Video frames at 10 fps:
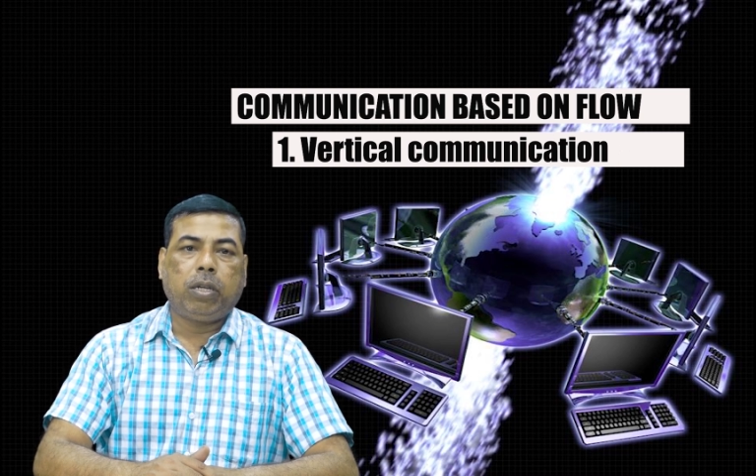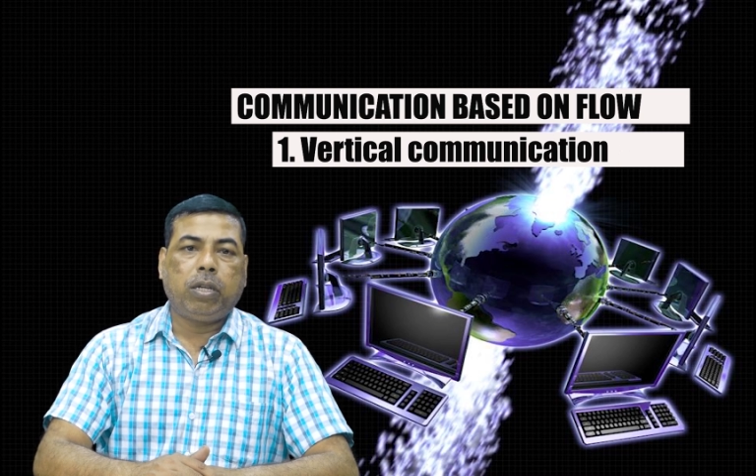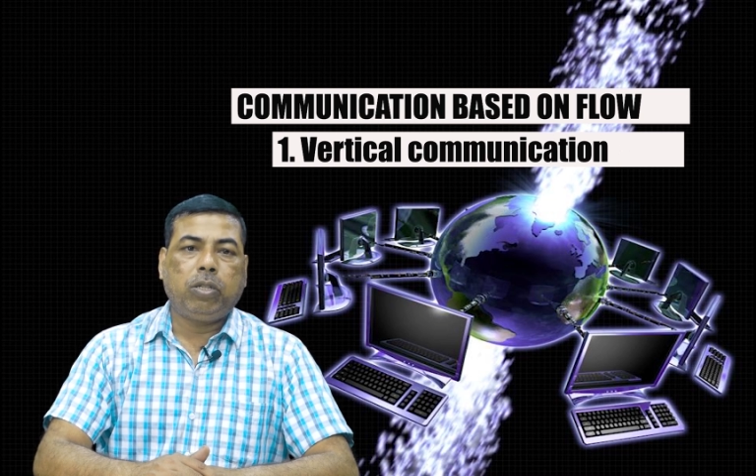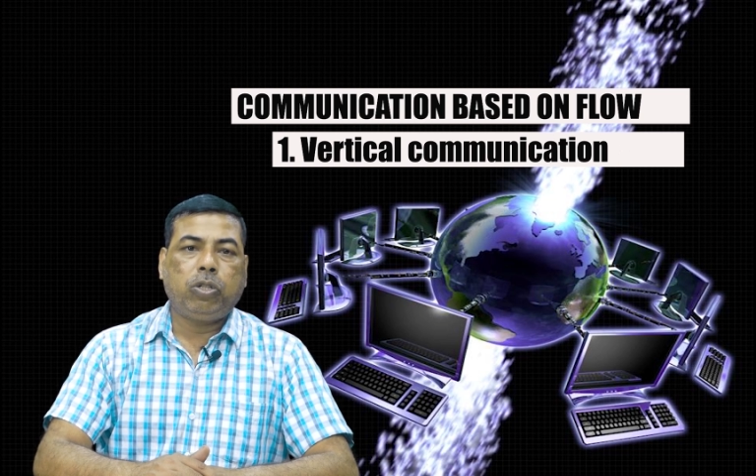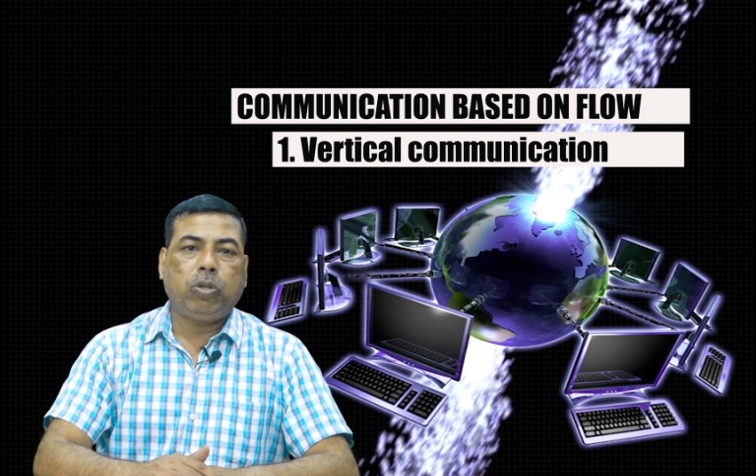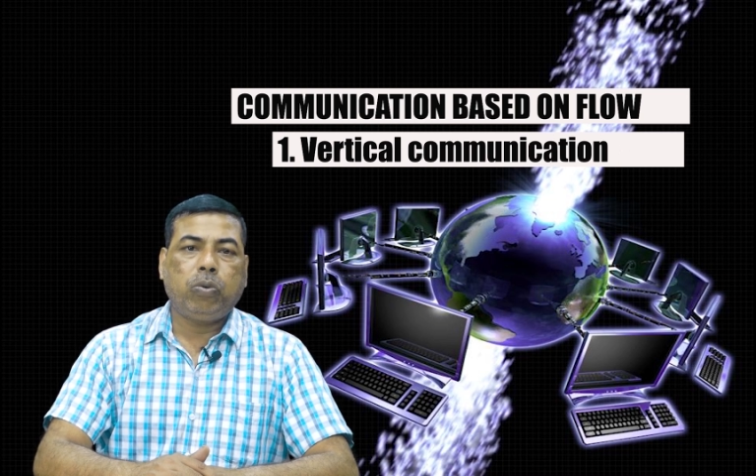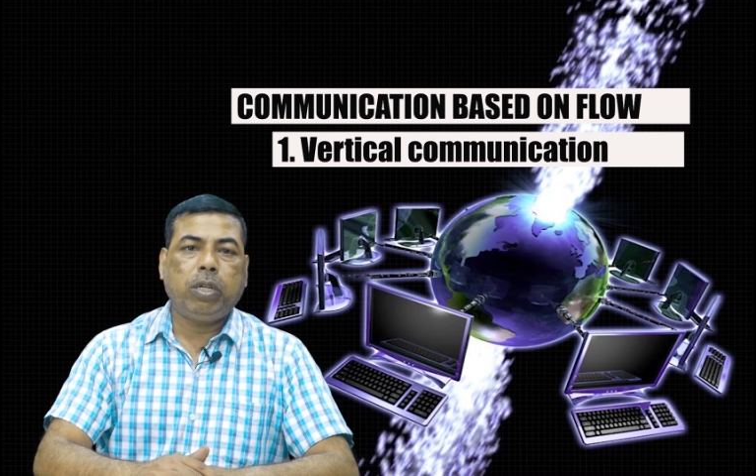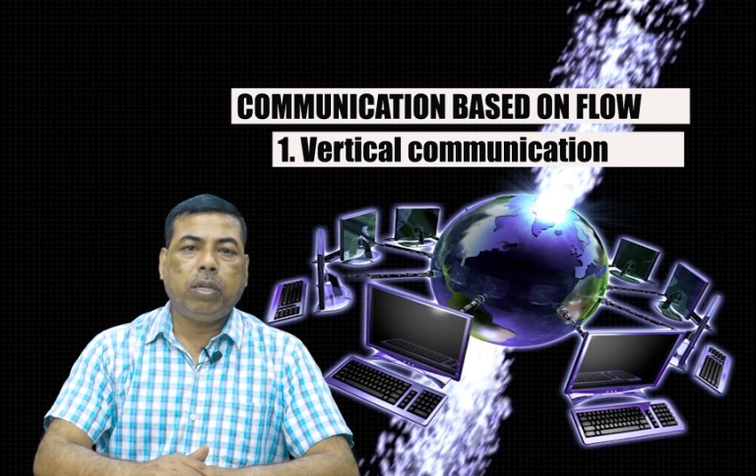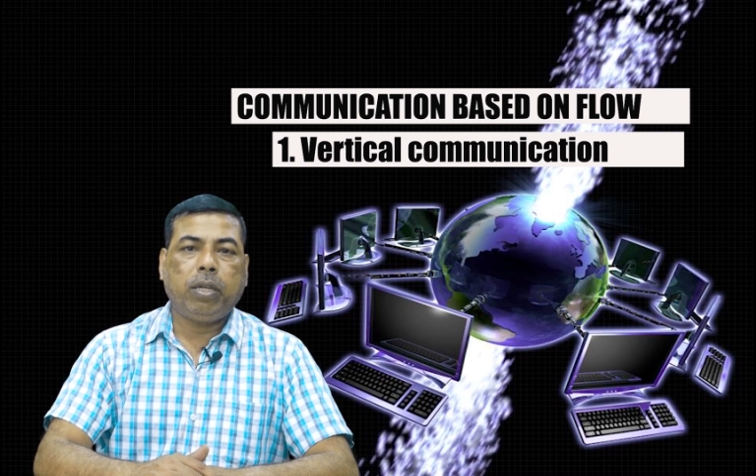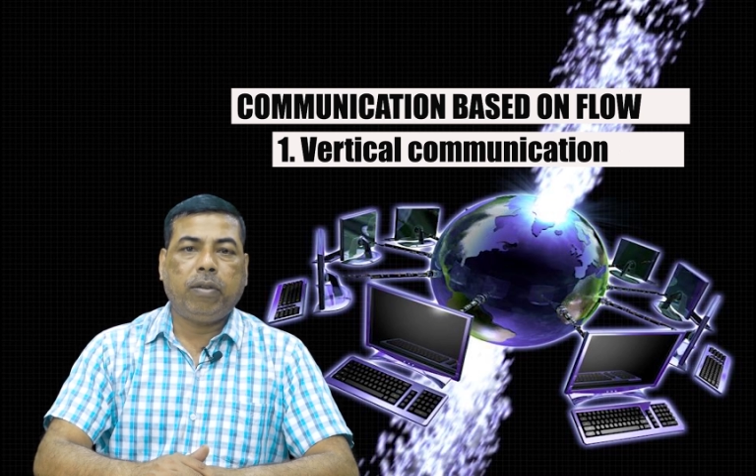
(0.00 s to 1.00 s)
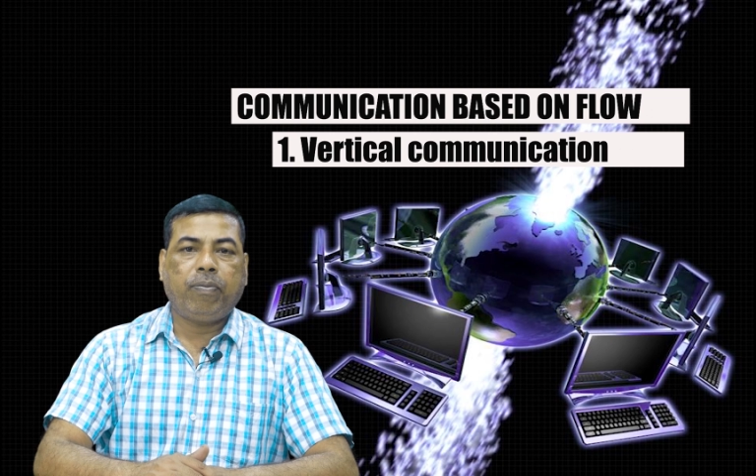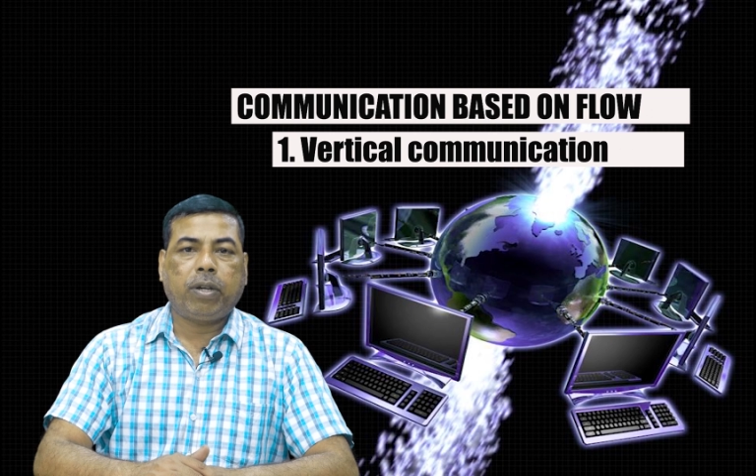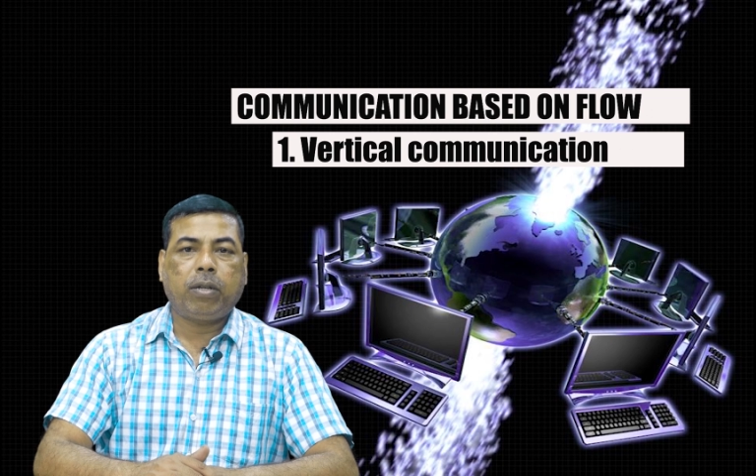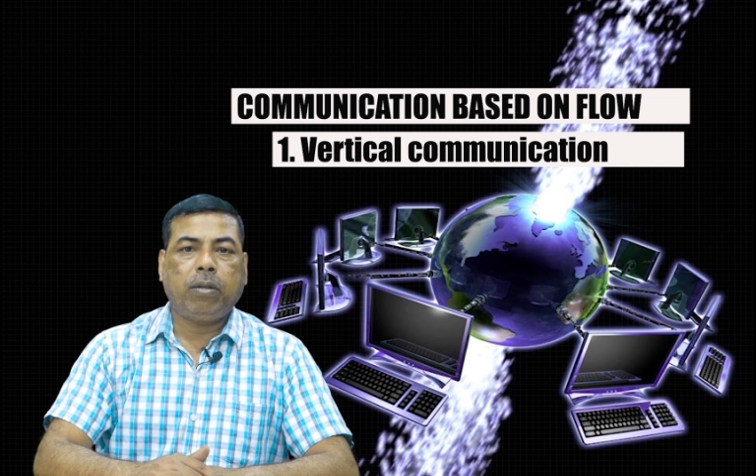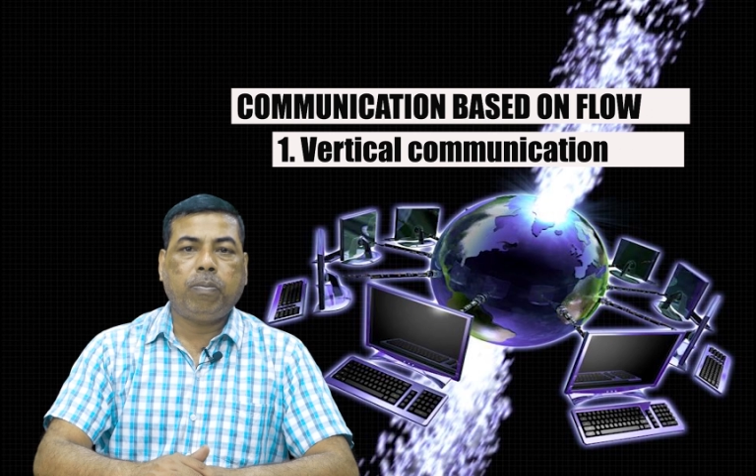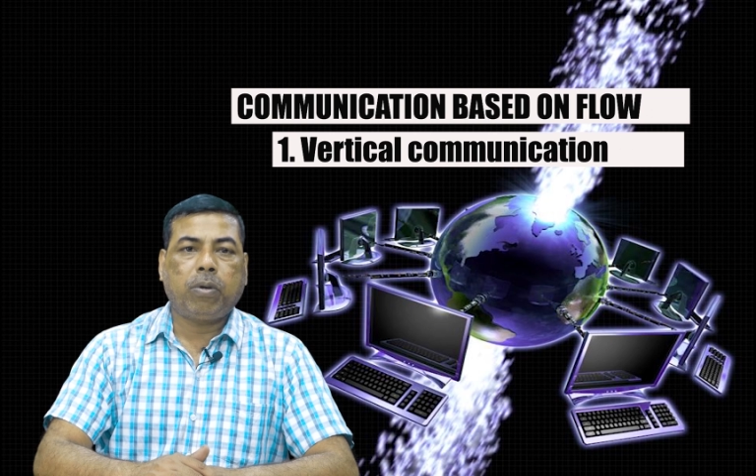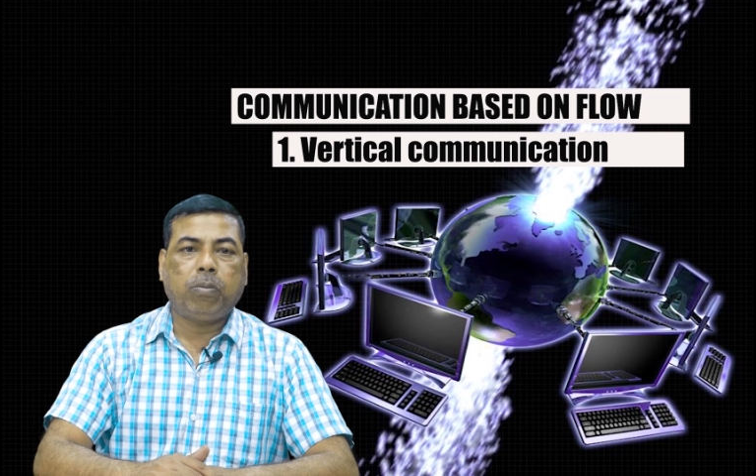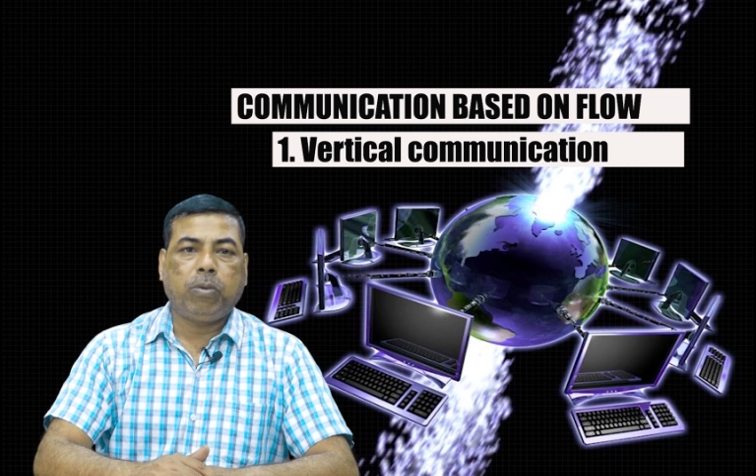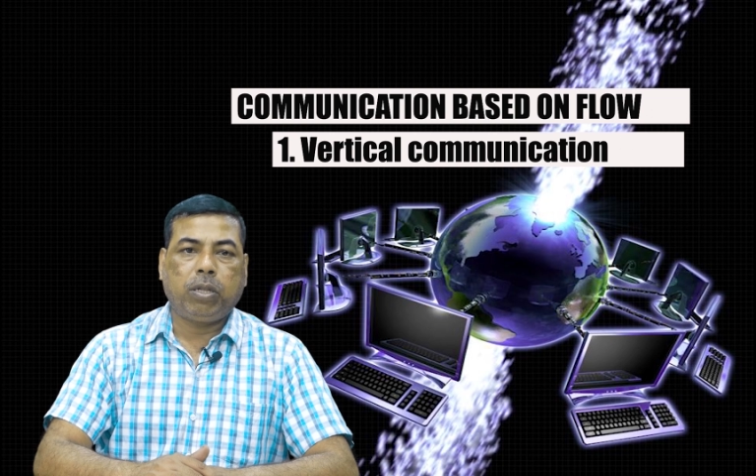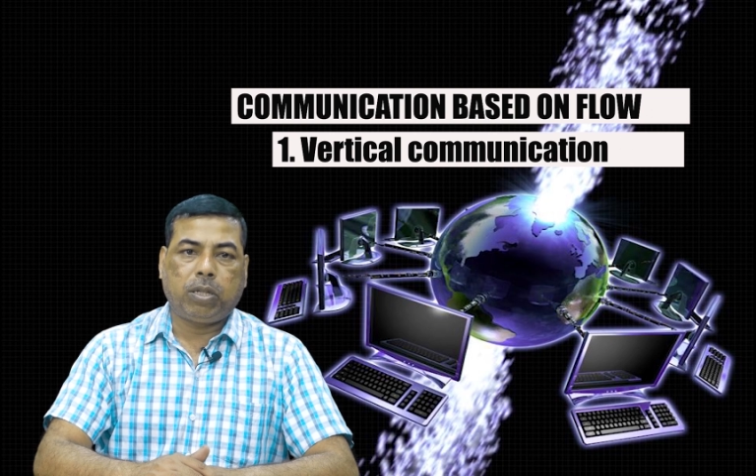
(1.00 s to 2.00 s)
ensuring effective
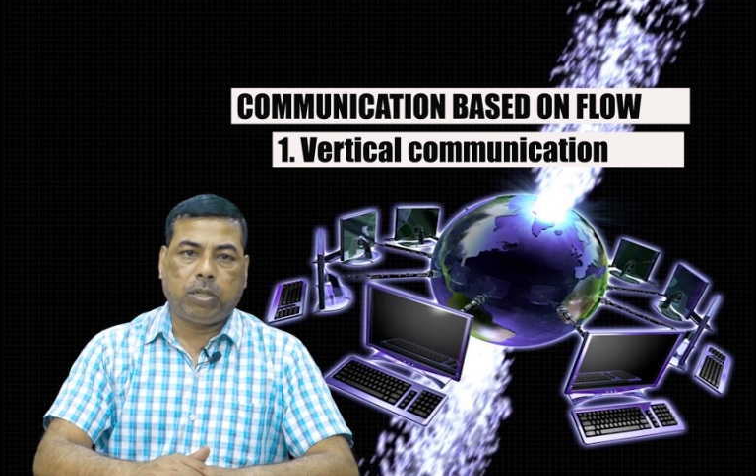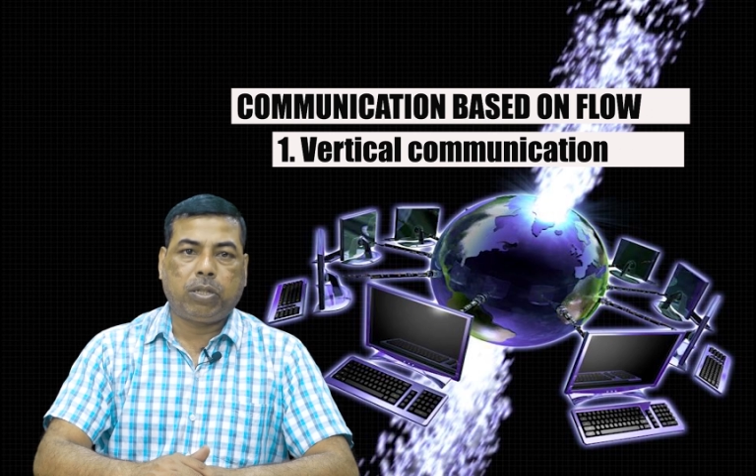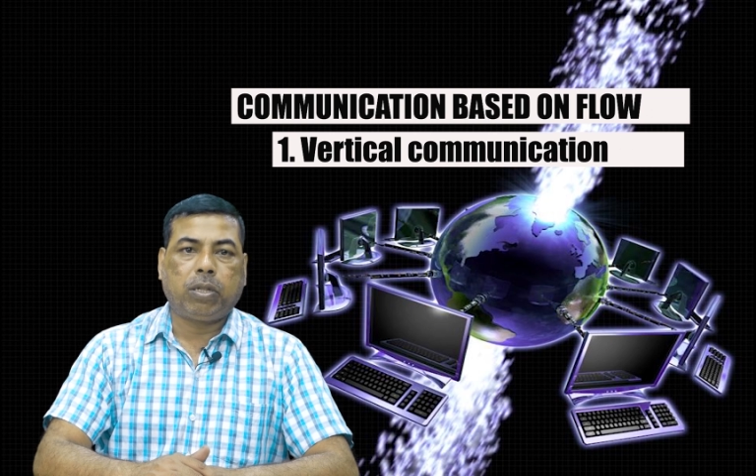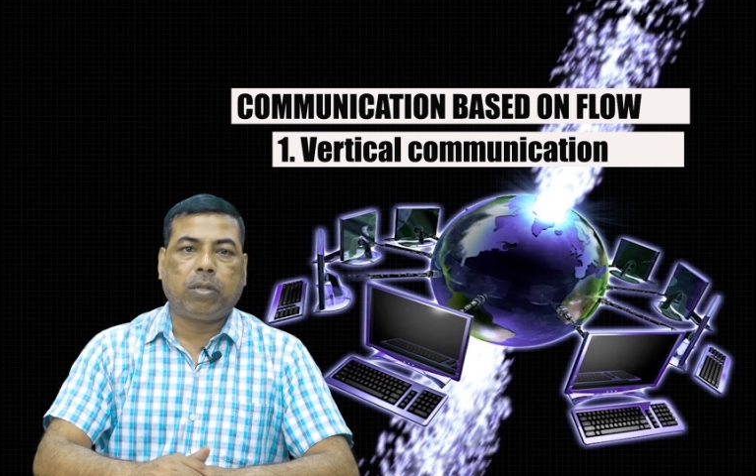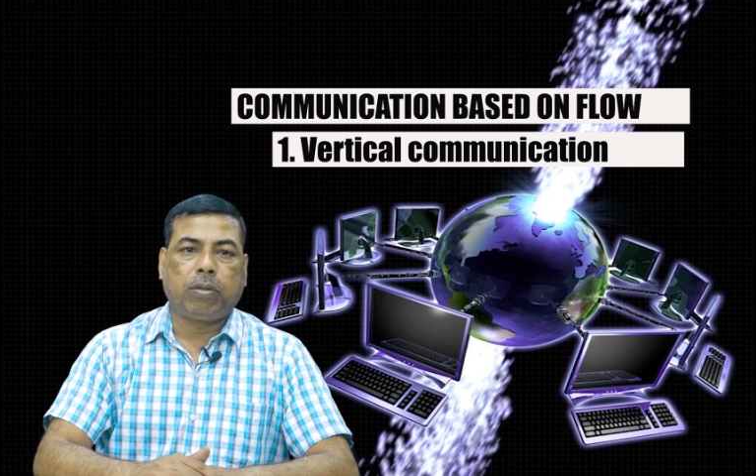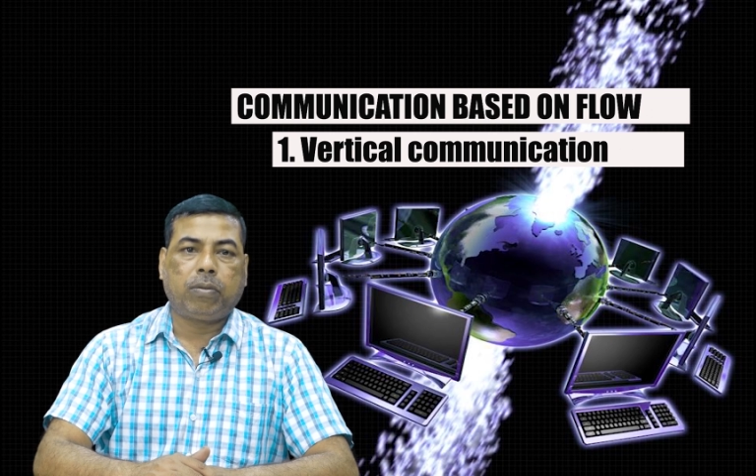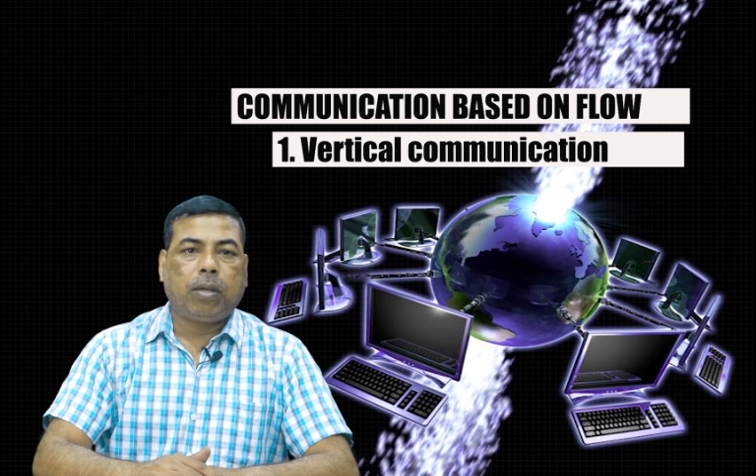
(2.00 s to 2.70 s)
communication